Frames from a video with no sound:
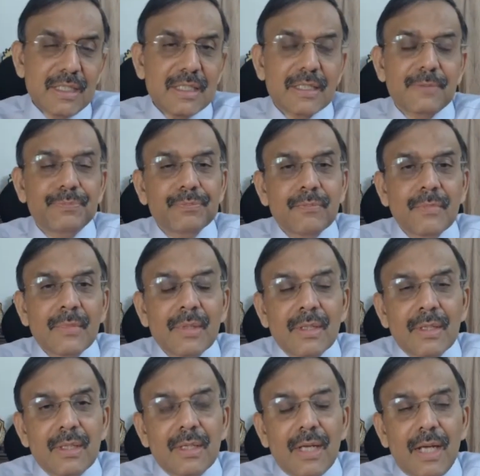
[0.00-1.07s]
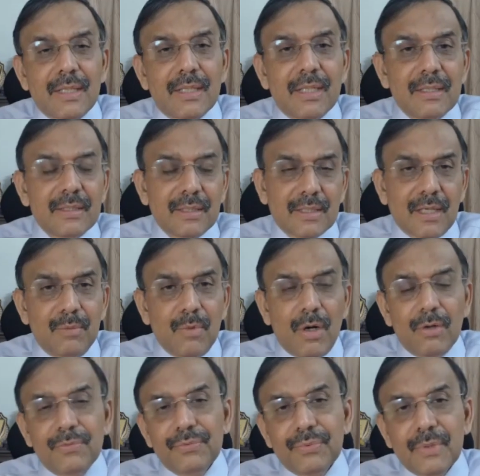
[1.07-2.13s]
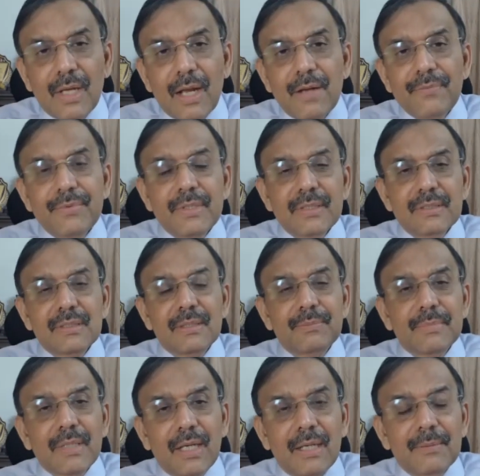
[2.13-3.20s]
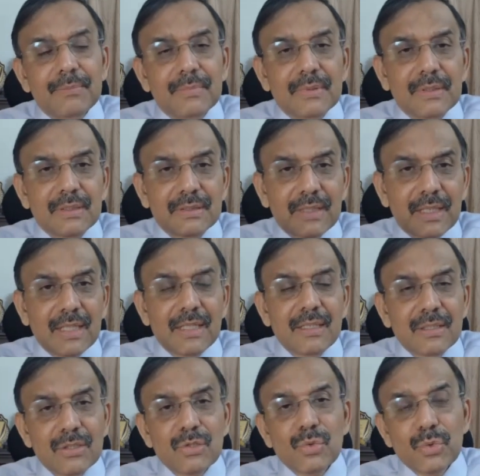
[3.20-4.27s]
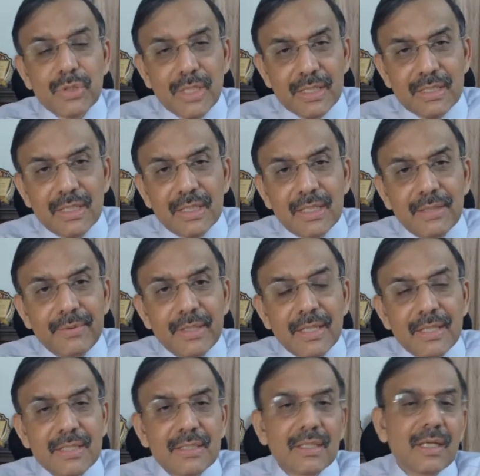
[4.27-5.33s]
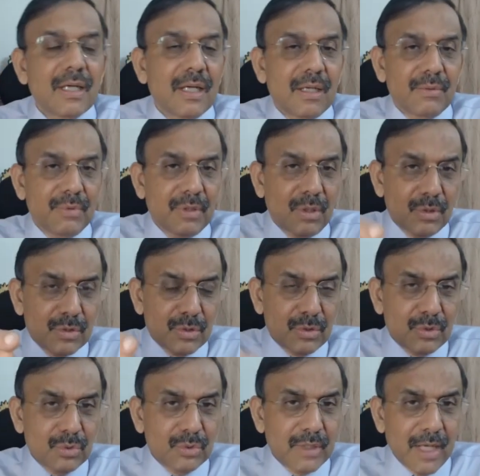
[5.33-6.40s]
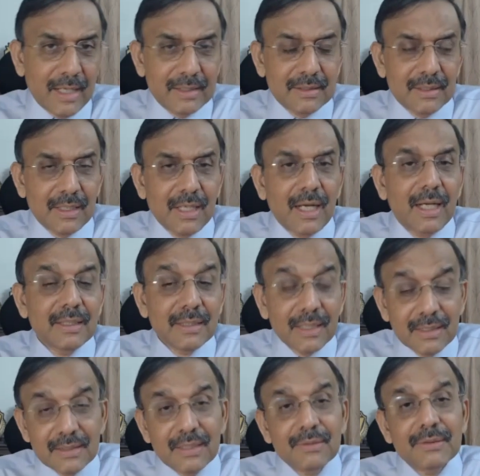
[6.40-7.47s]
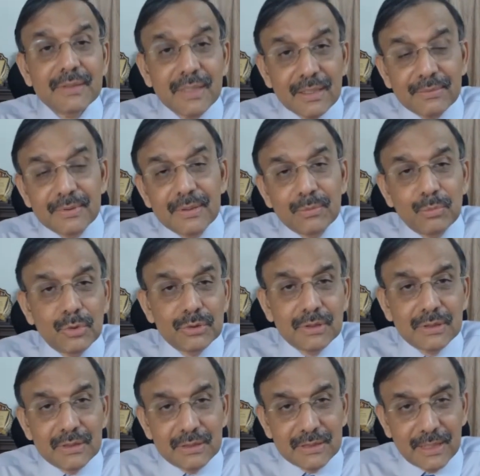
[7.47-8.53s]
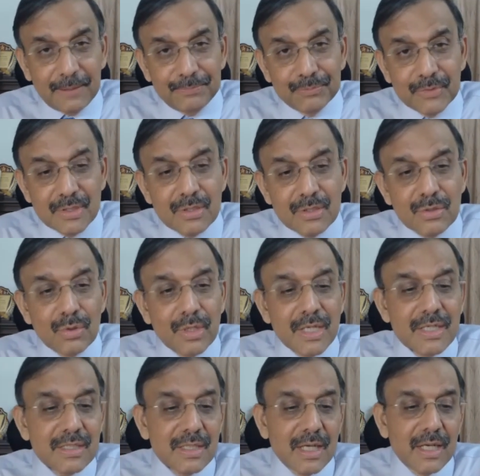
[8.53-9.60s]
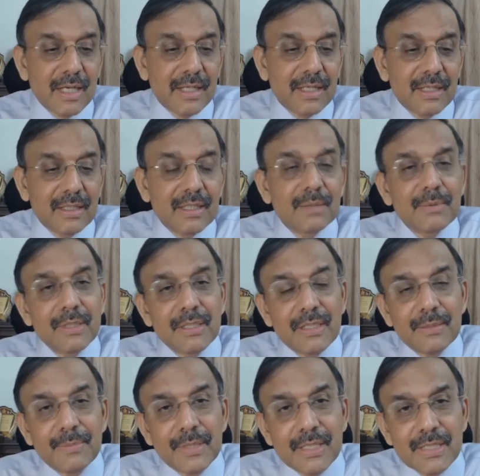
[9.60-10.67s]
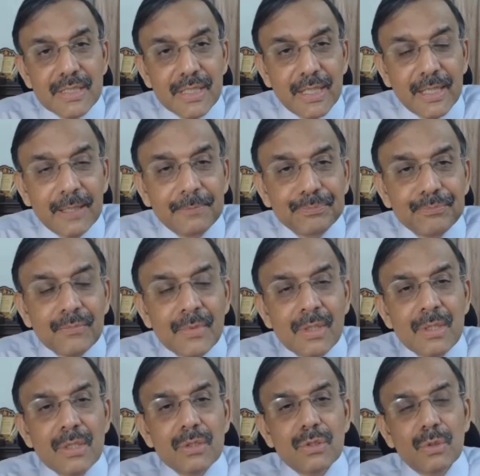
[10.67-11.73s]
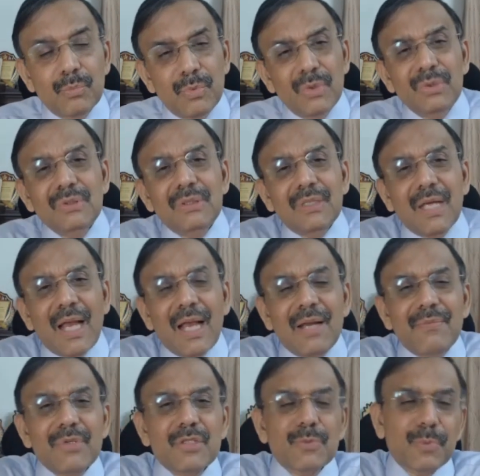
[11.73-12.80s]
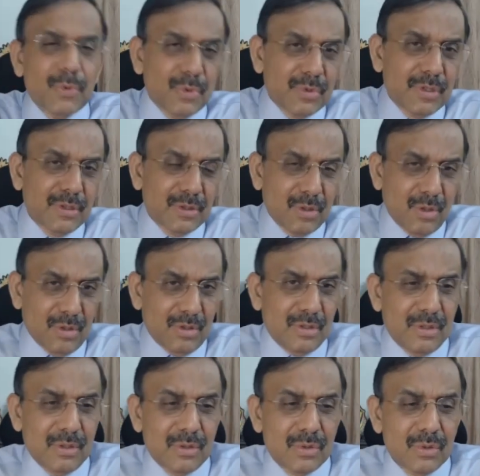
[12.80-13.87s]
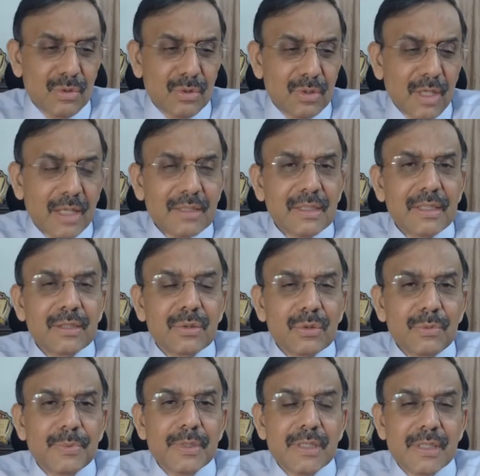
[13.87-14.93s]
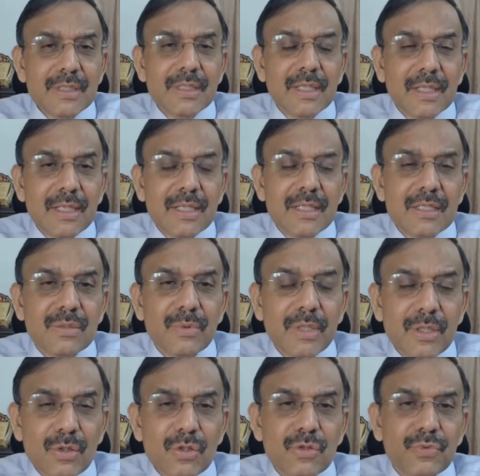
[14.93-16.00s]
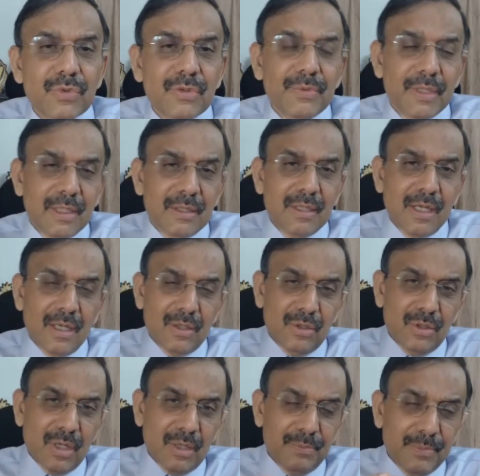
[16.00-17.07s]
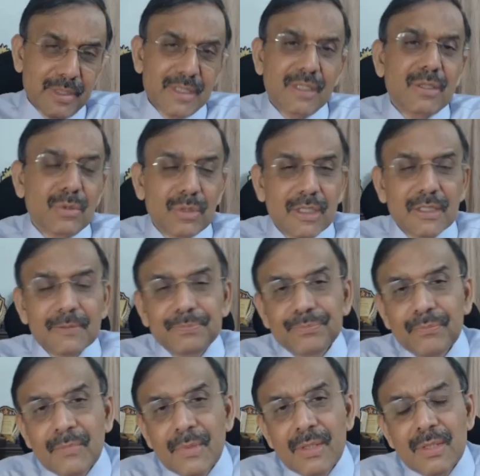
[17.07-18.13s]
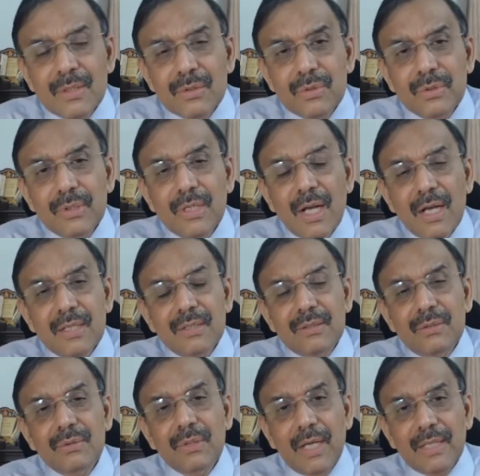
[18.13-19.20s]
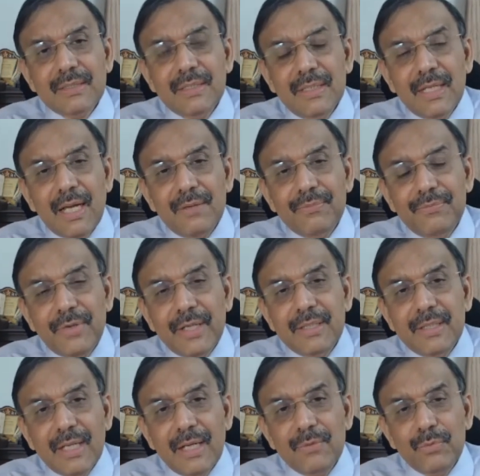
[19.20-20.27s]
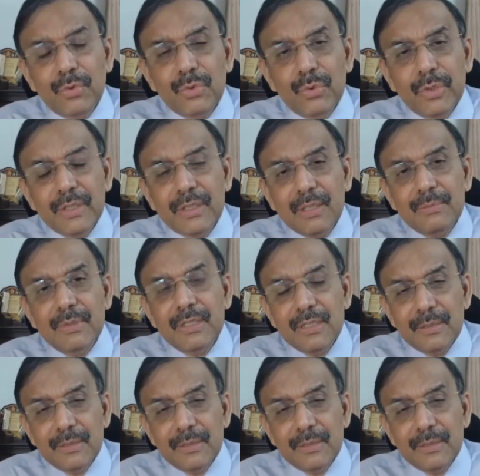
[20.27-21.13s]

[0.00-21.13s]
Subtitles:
and then come off. After some time, the second nurse who is actually giving it will also do that, and then they will check whether both are the same. This is known as double independent checking. So both have its pros and cons. So actually 2% checking is very useful when you are a busy unit. So you can't actually find time for doing double independent checking.